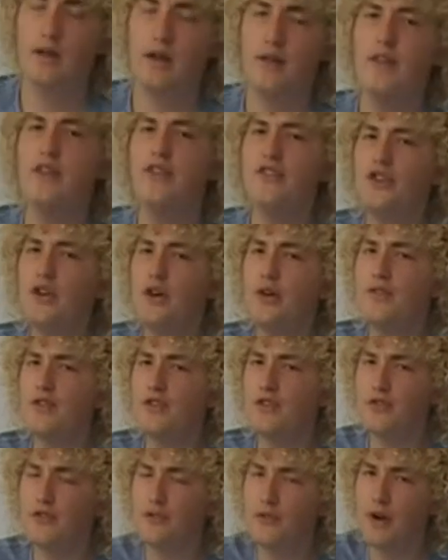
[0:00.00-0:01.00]
This served as
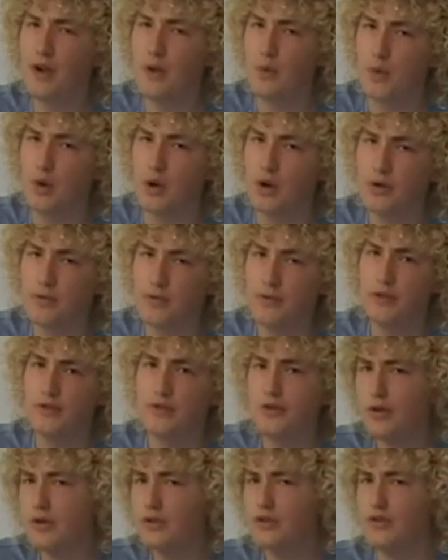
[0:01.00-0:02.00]
a framework for the
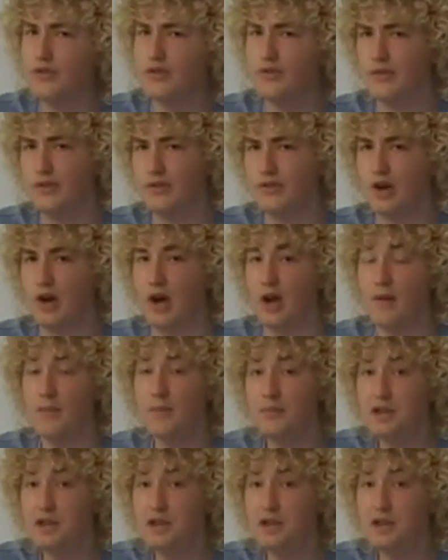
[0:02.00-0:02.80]
doctors of the time